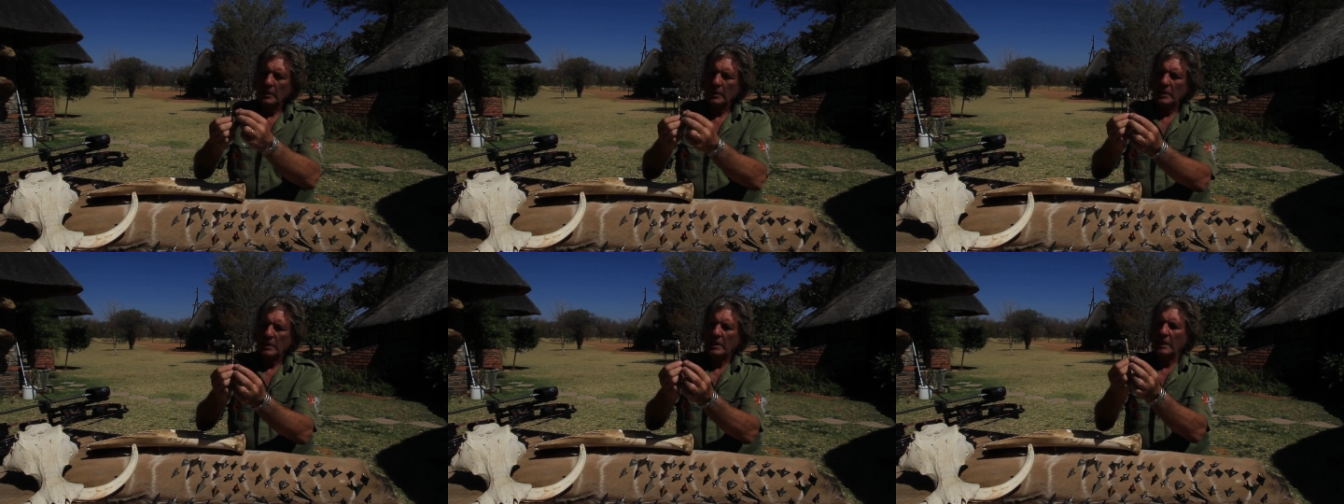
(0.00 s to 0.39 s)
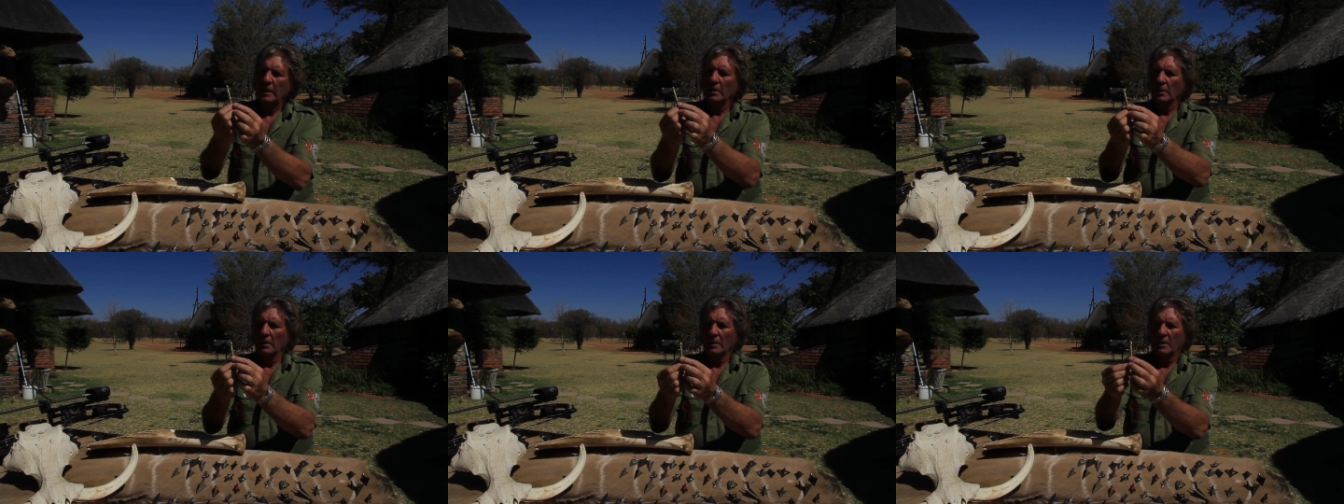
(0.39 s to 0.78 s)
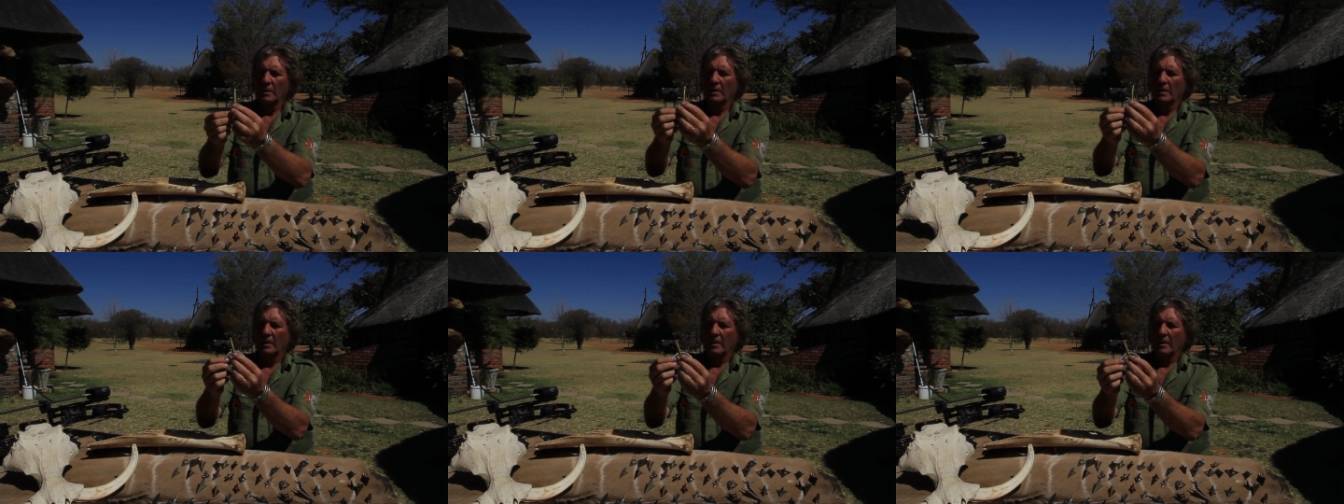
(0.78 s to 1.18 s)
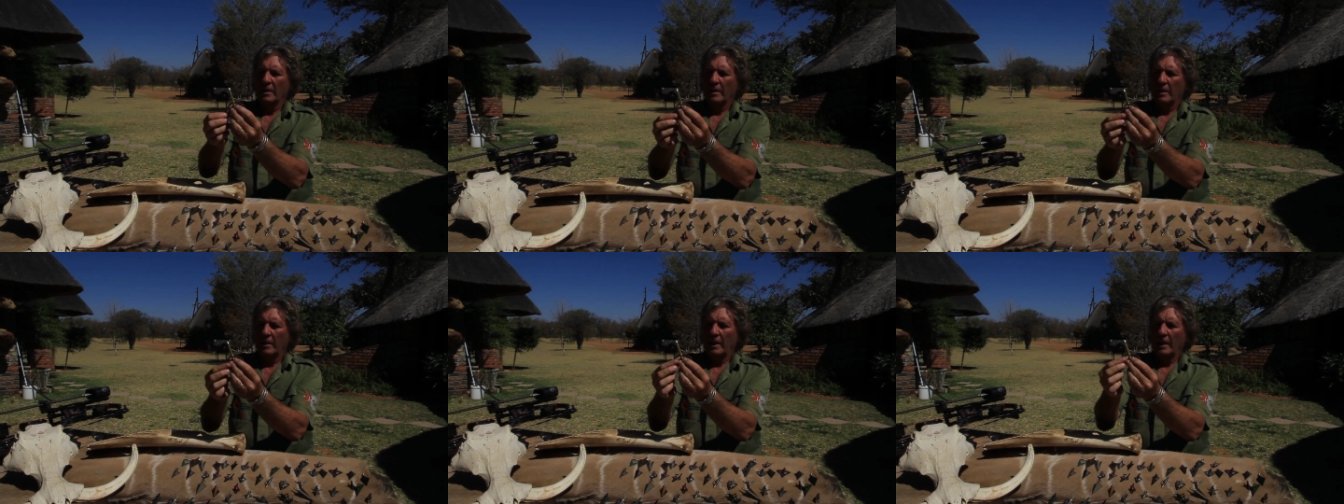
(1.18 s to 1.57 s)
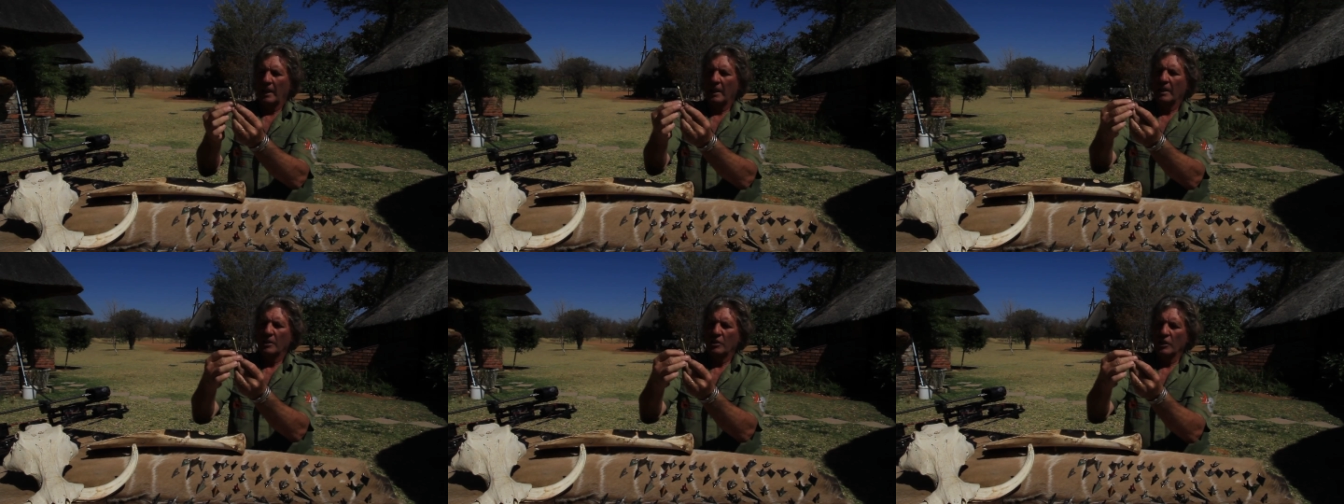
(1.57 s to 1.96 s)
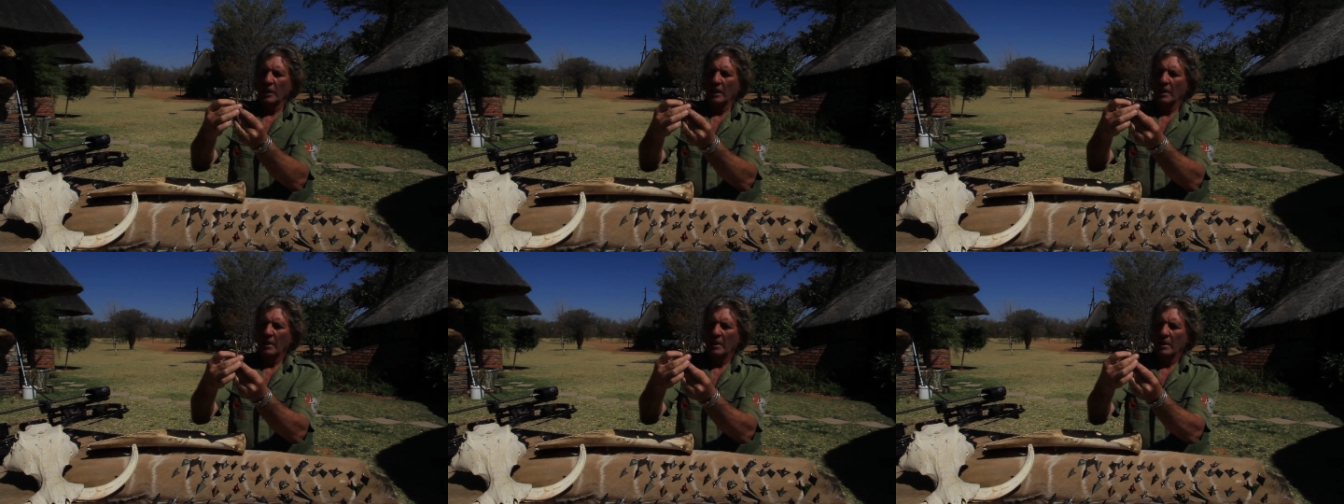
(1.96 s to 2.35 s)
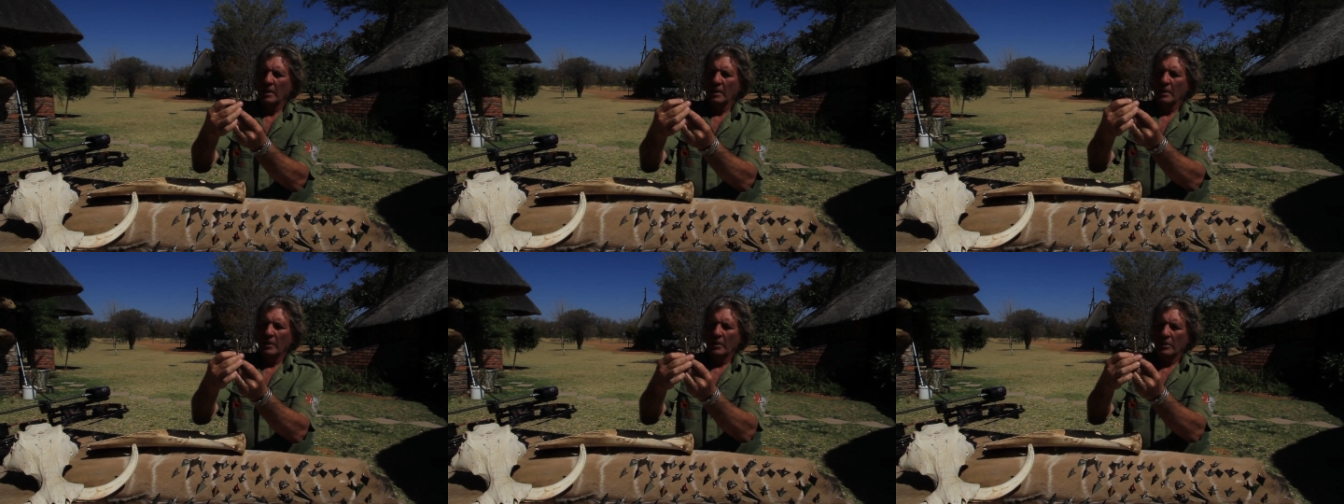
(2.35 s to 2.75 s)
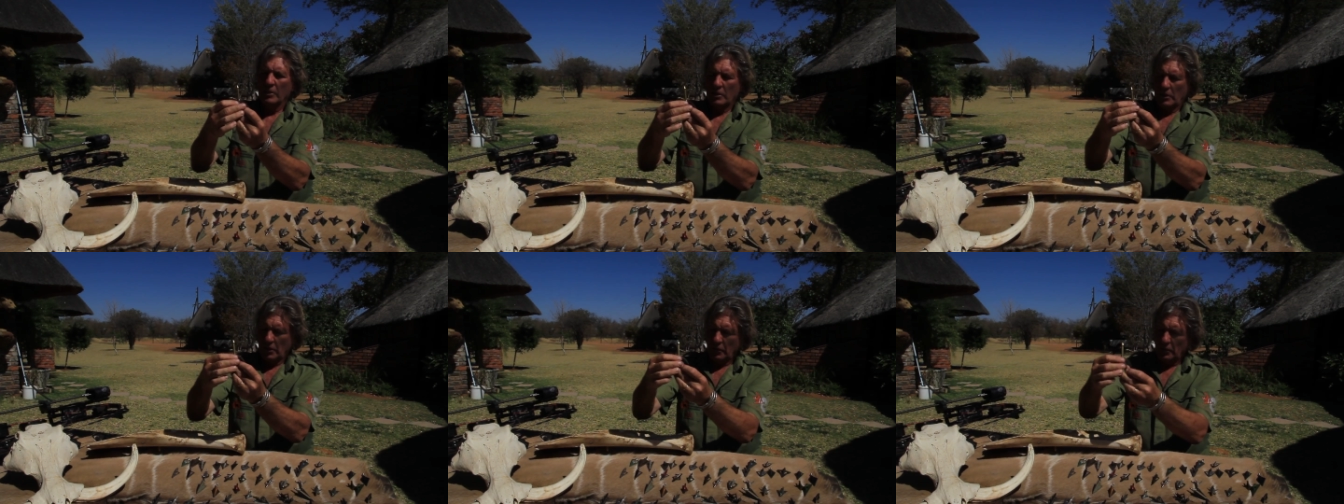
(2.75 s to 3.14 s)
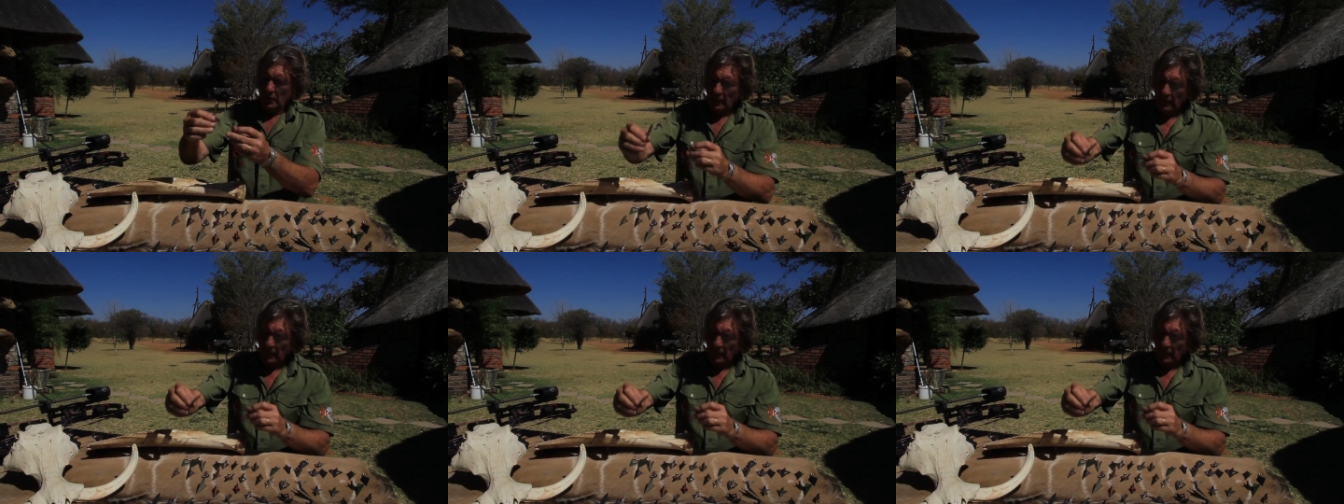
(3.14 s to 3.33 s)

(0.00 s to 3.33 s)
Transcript: steal the energy so